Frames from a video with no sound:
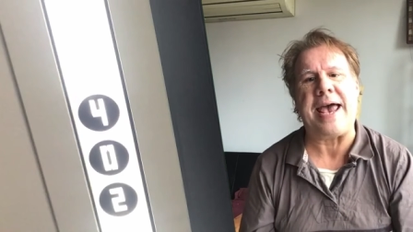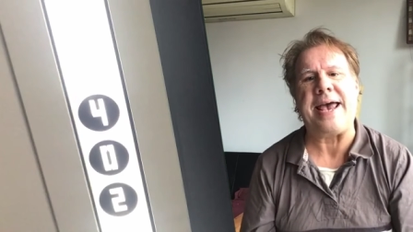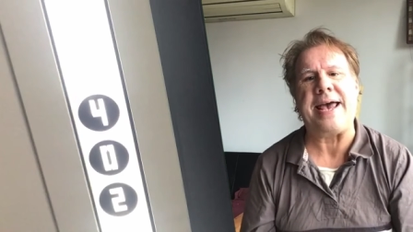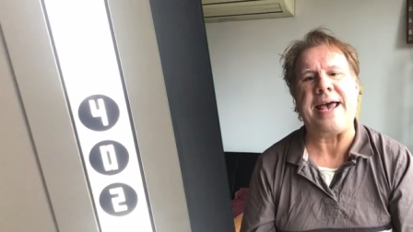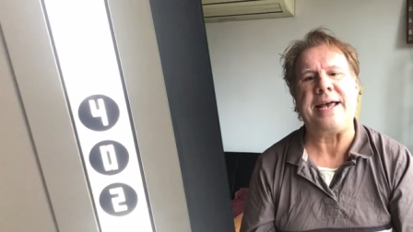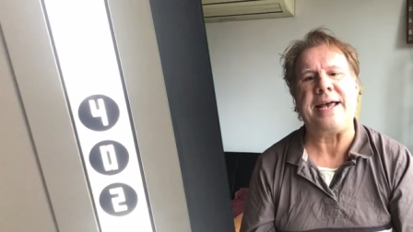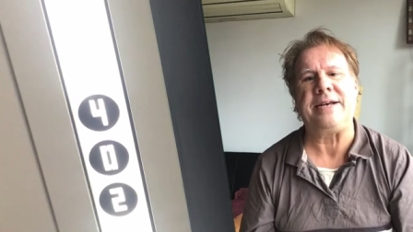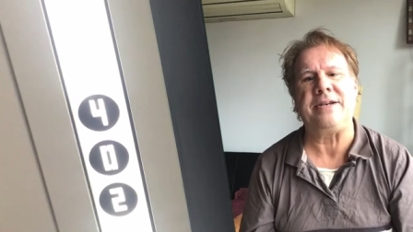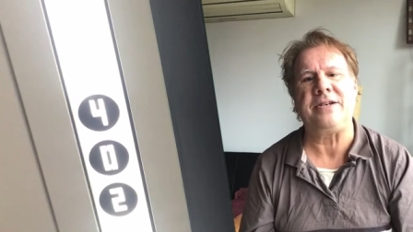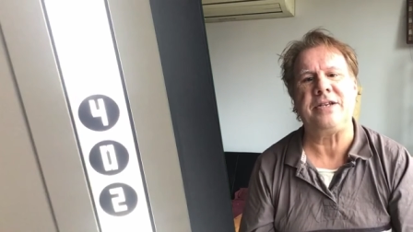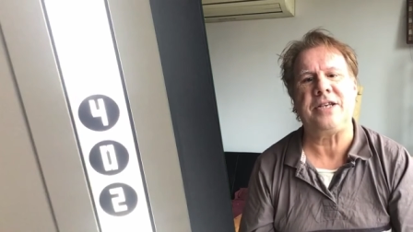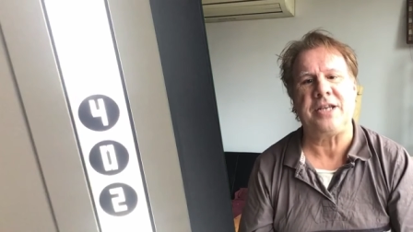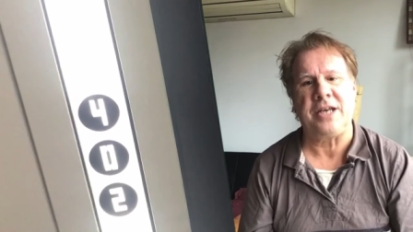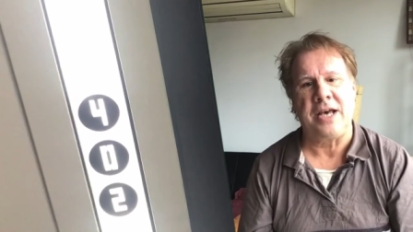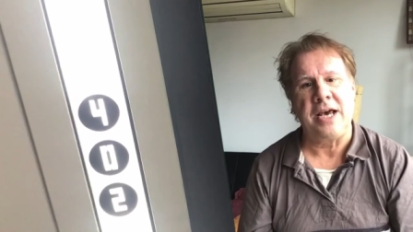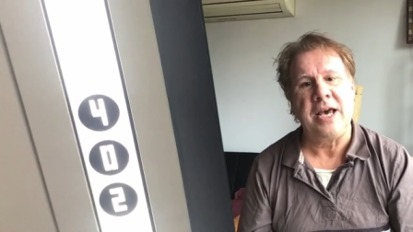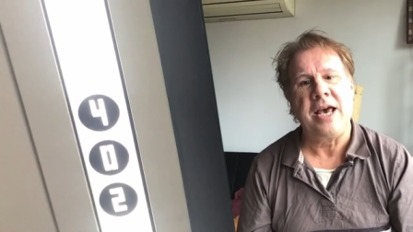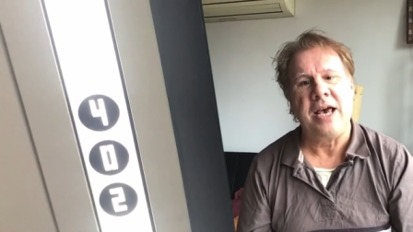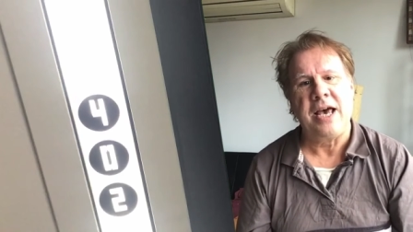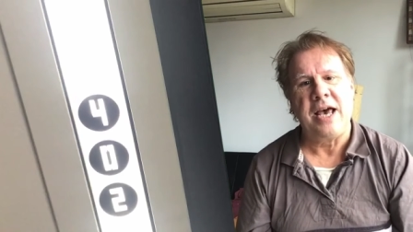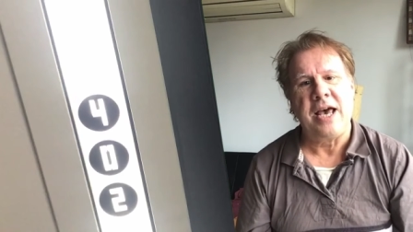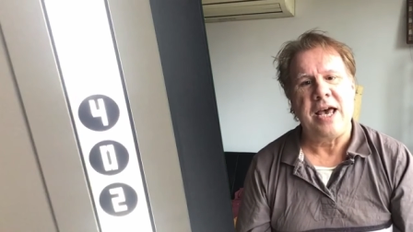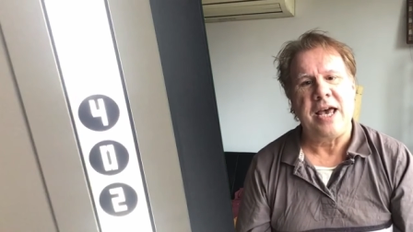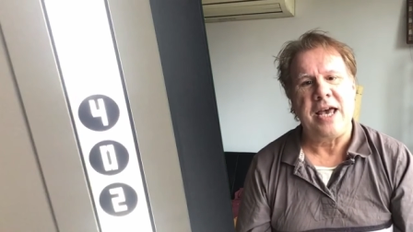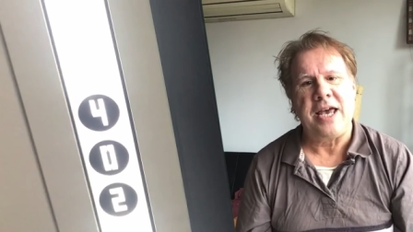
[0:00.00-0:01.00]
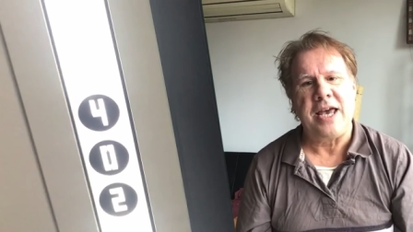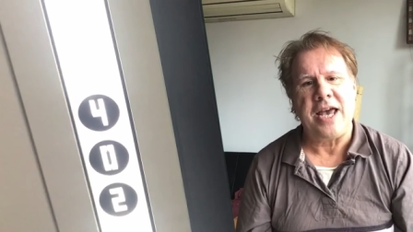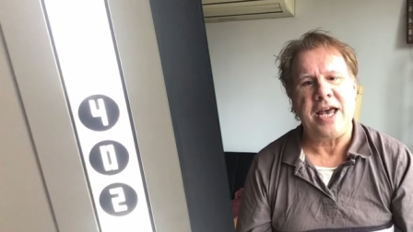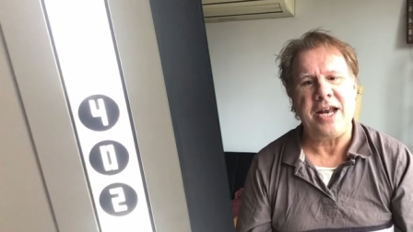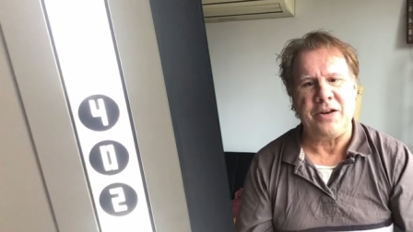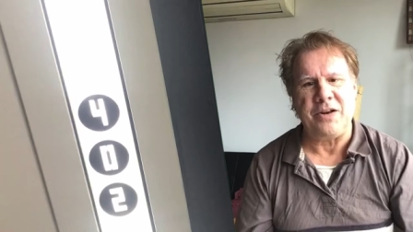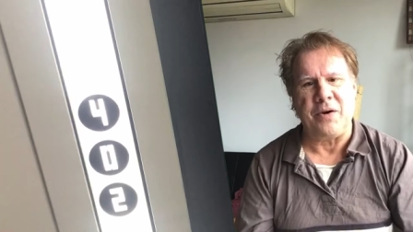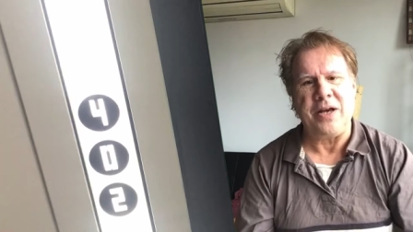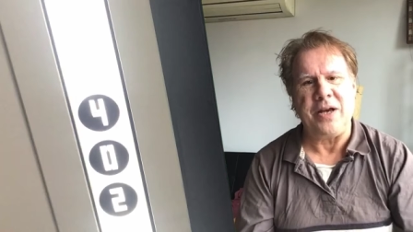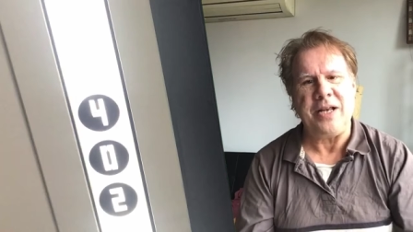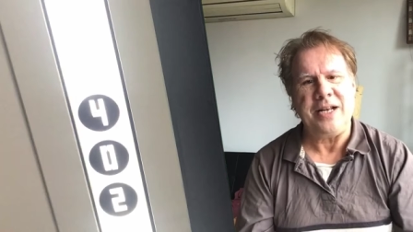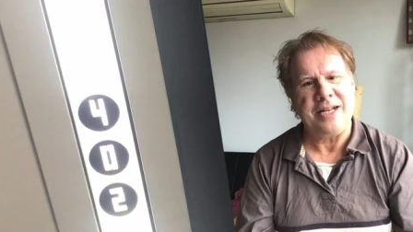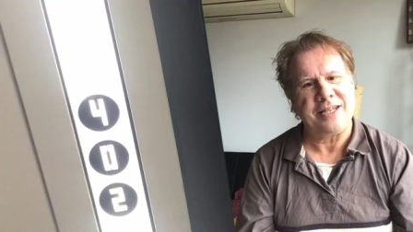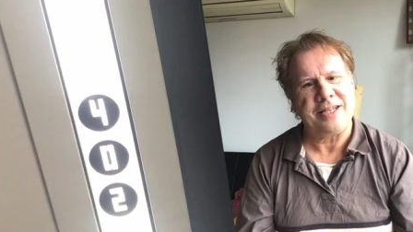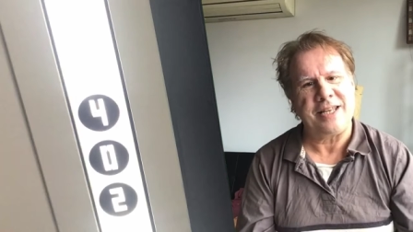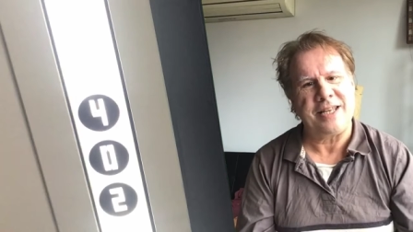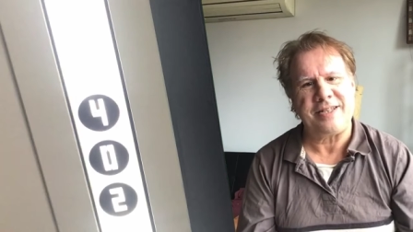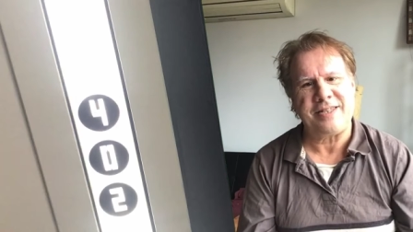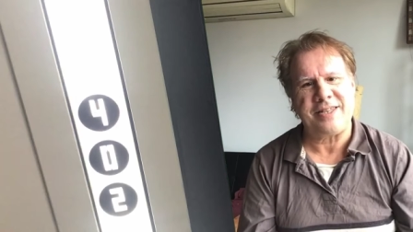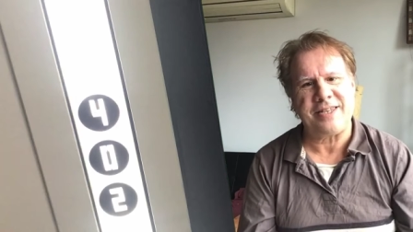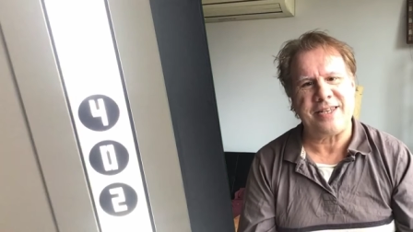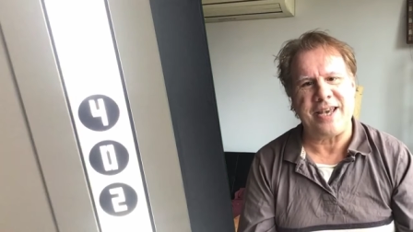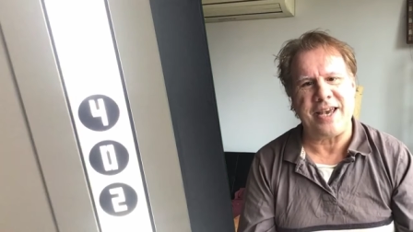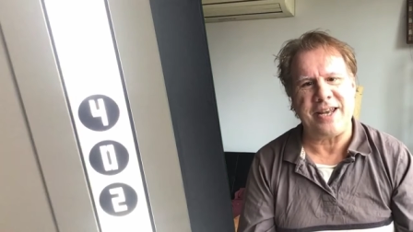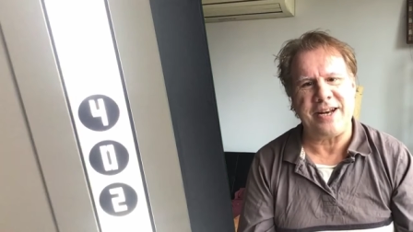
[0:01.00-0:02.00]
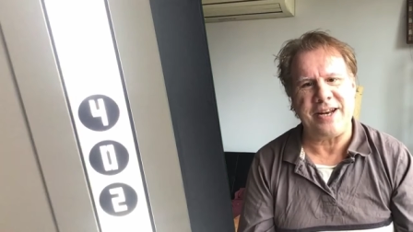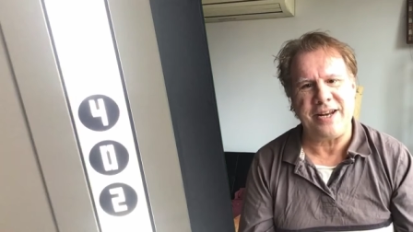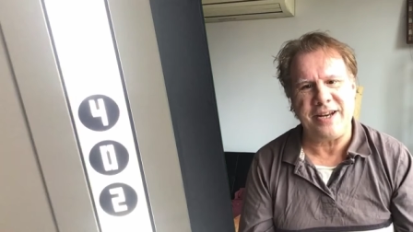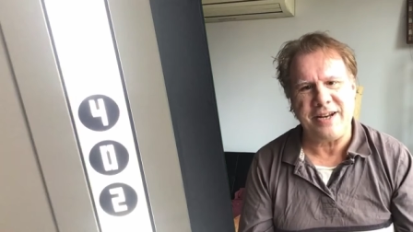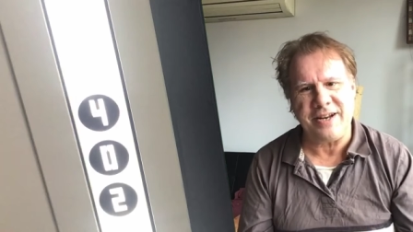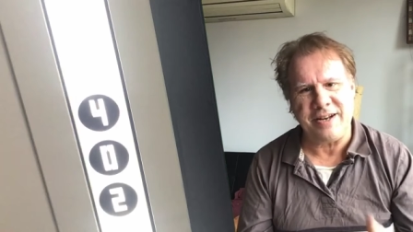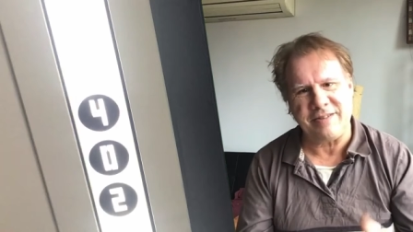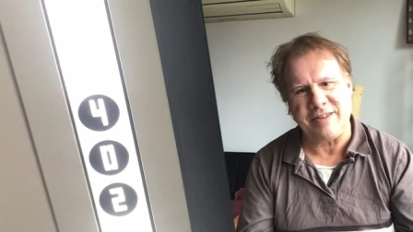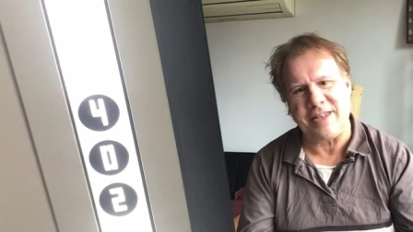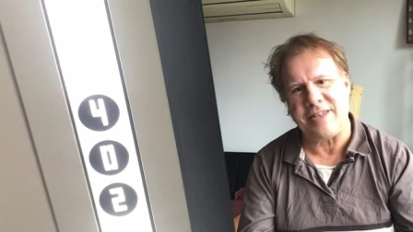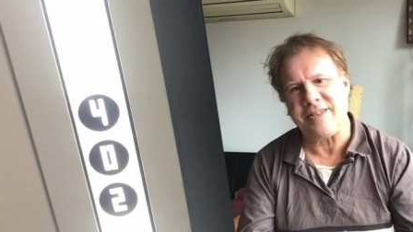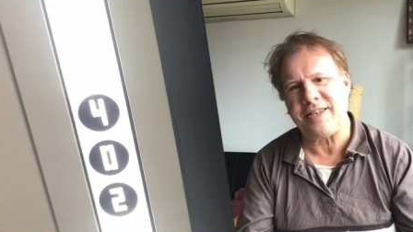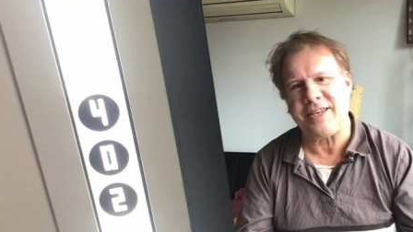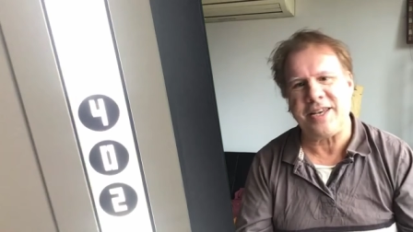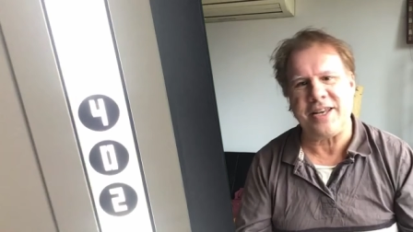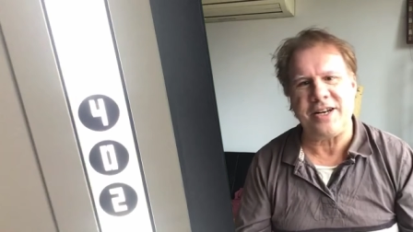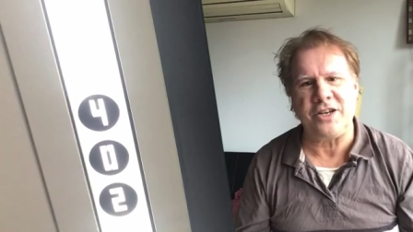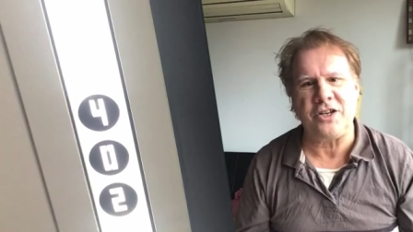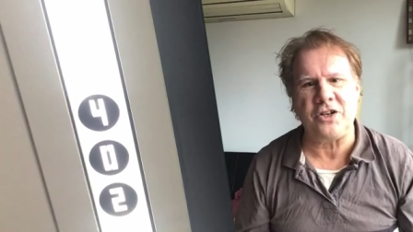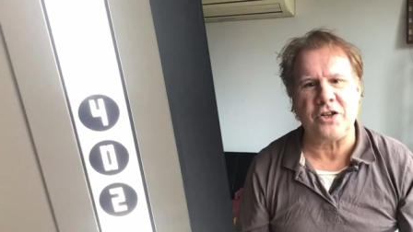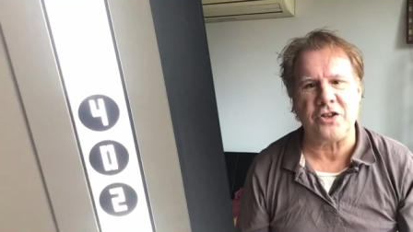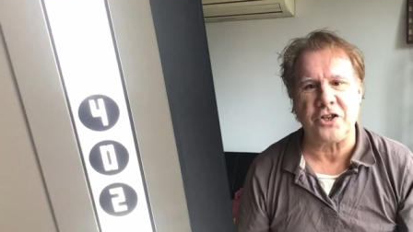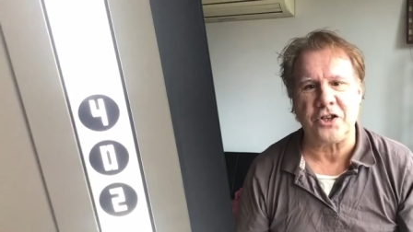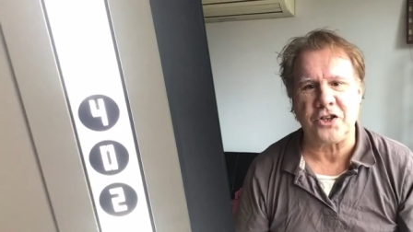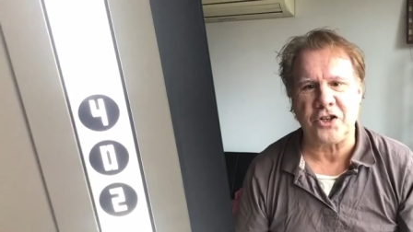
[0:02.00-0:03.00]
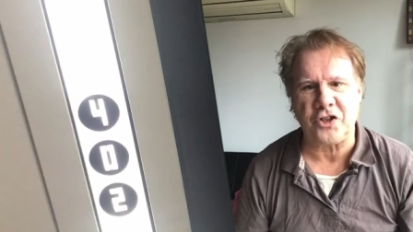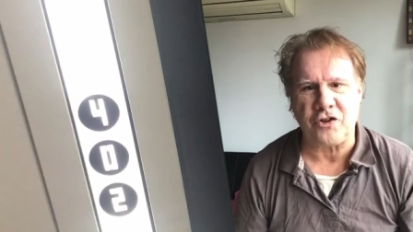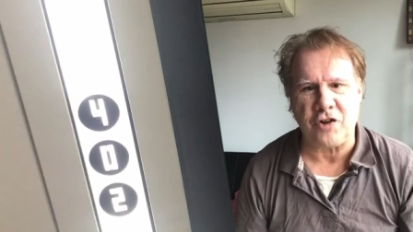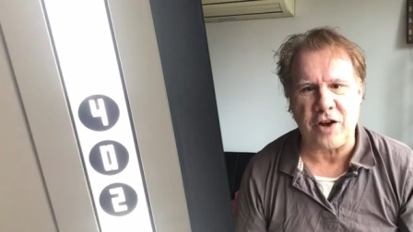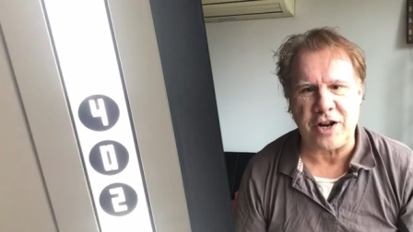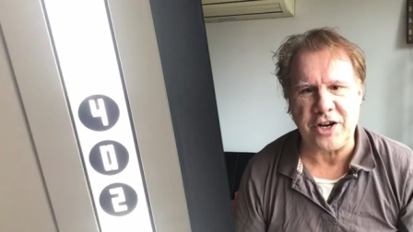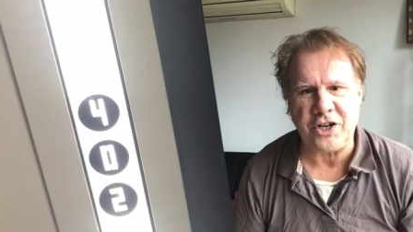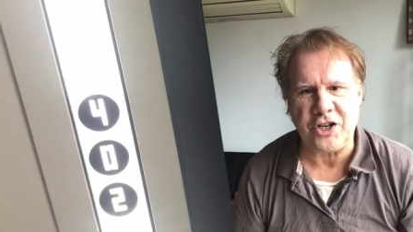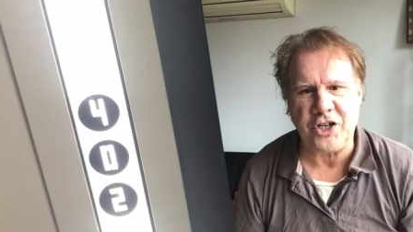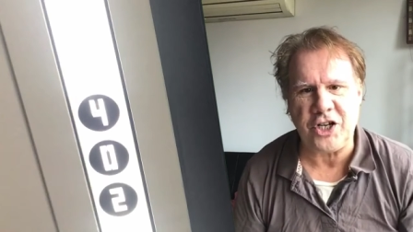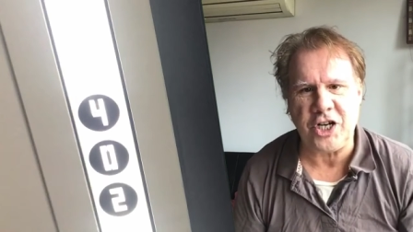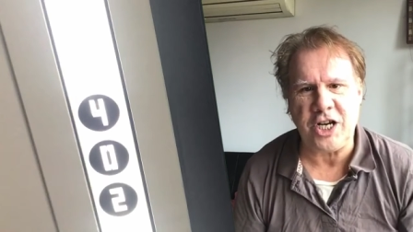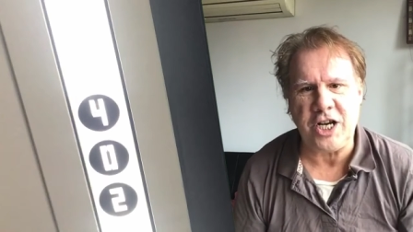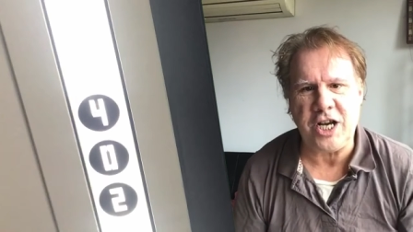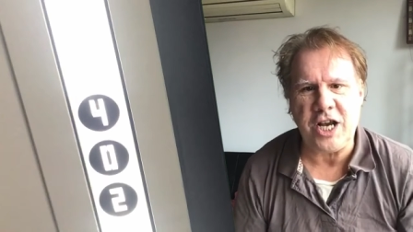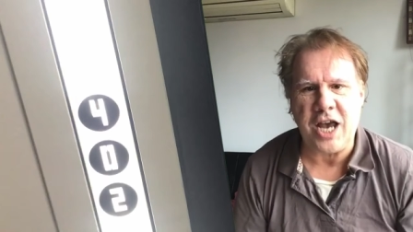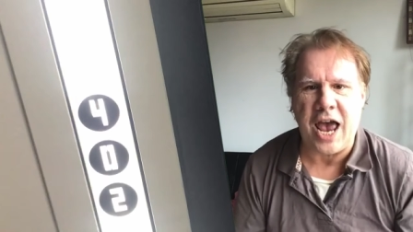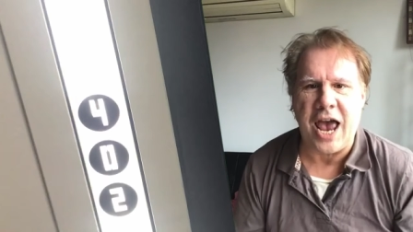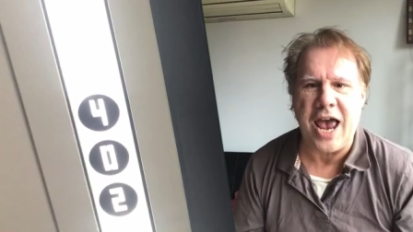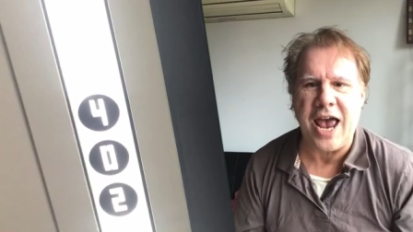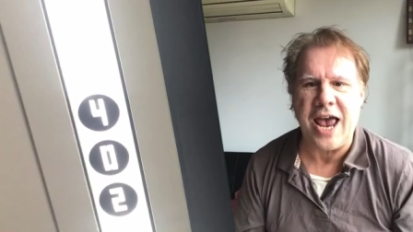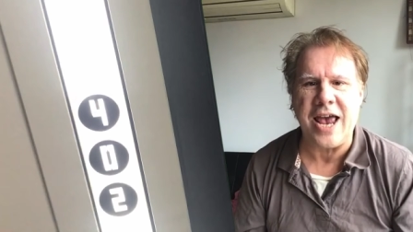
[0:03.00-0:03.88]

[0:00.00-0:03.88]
And anyway, let's get into the strategy,